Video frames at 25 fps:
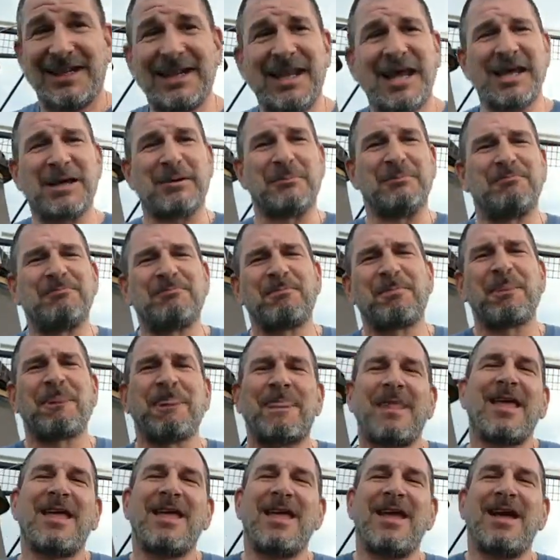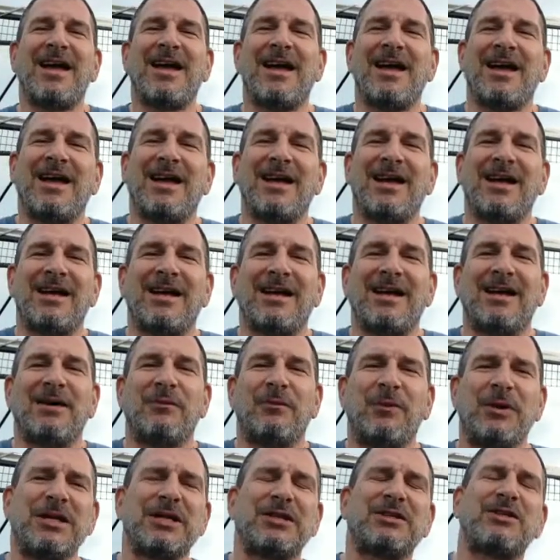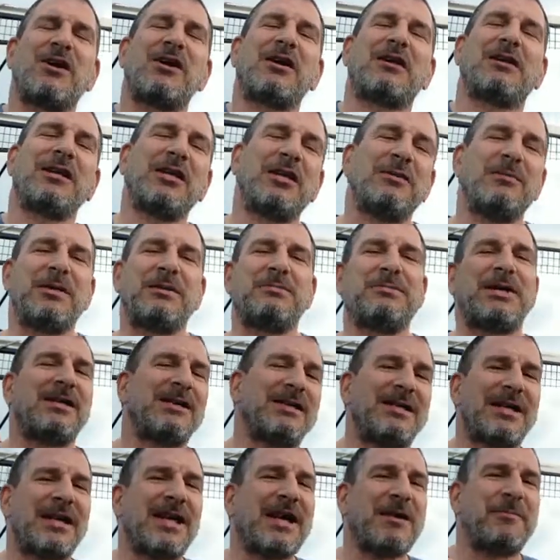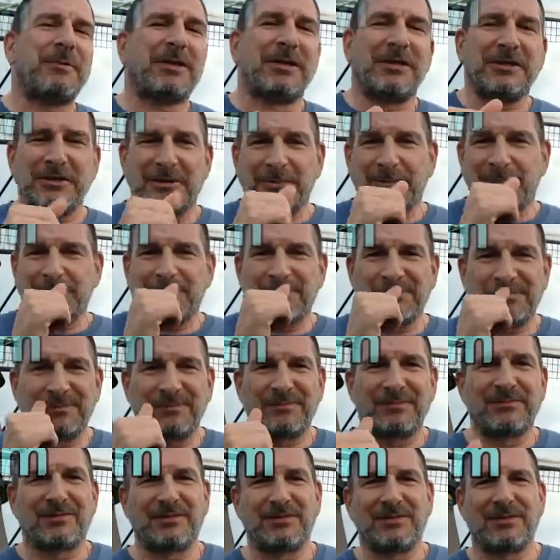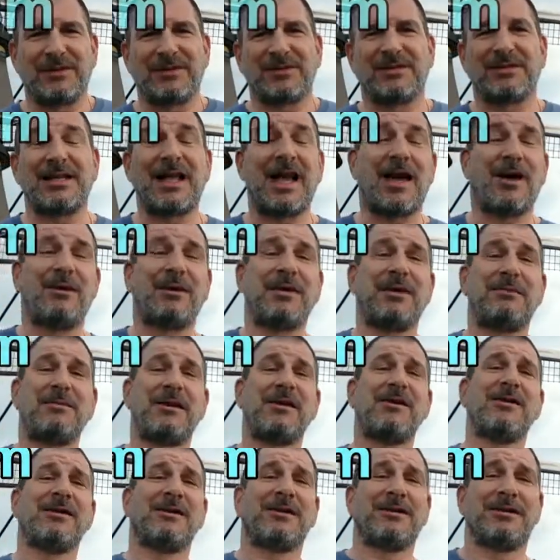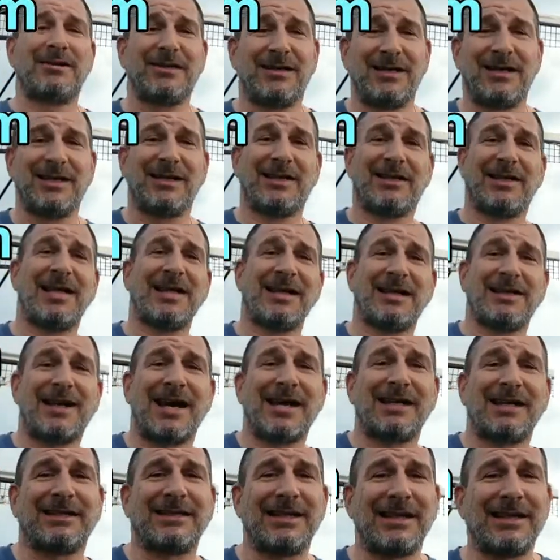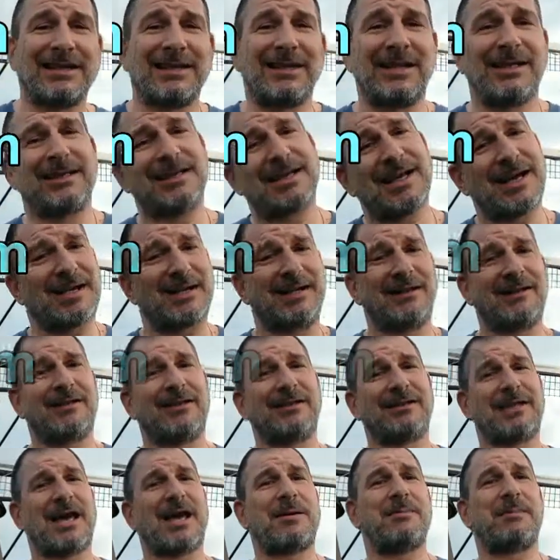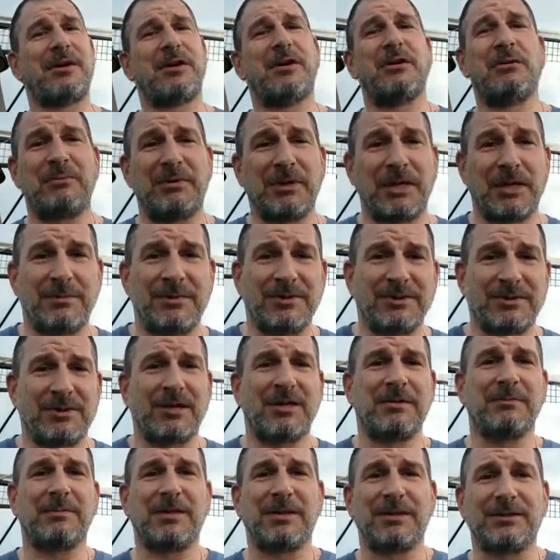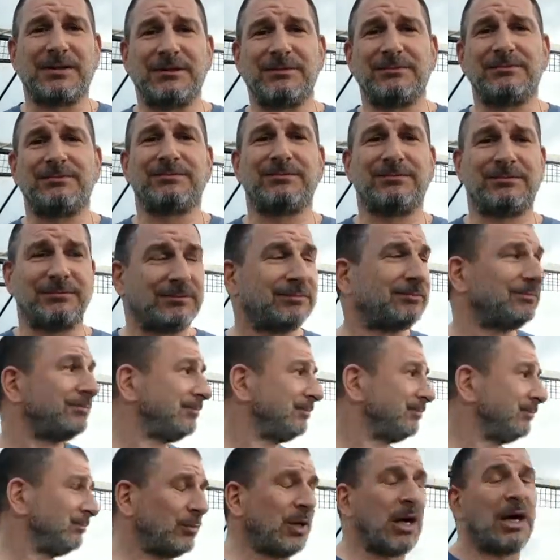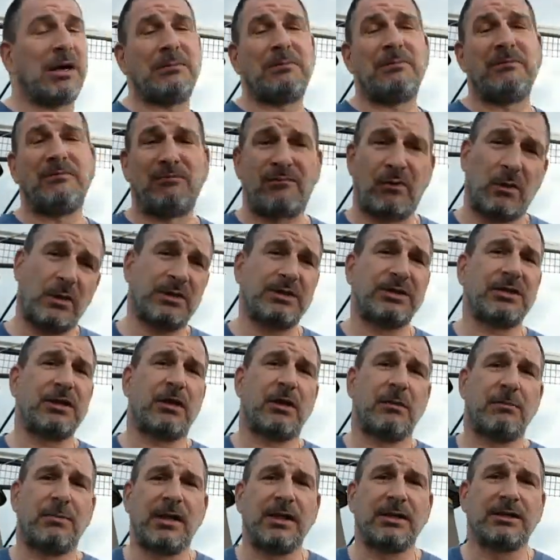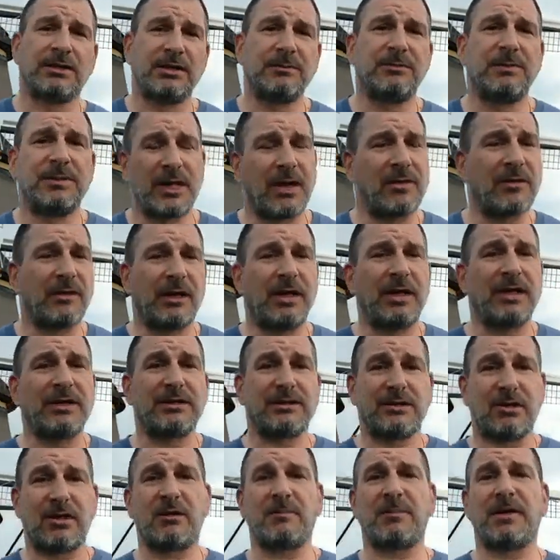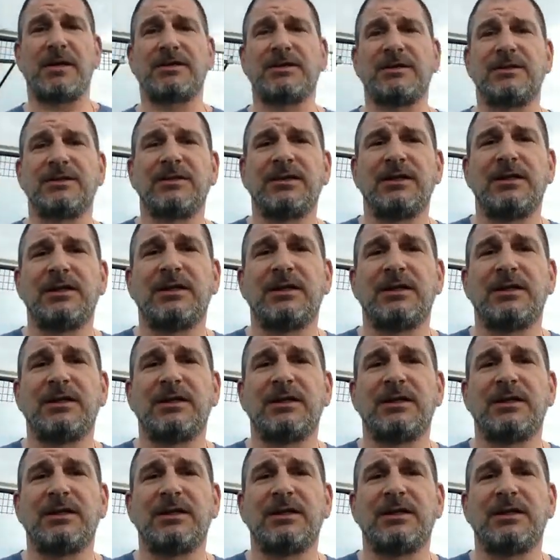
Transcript: I like them. Wanted to talk a little bit about capitalism. Now, in America, they'd have knocked that thing down a long time ago and put up a Starbucks. Well, 4 Starbuckses, but nonetheless, Starbuckses.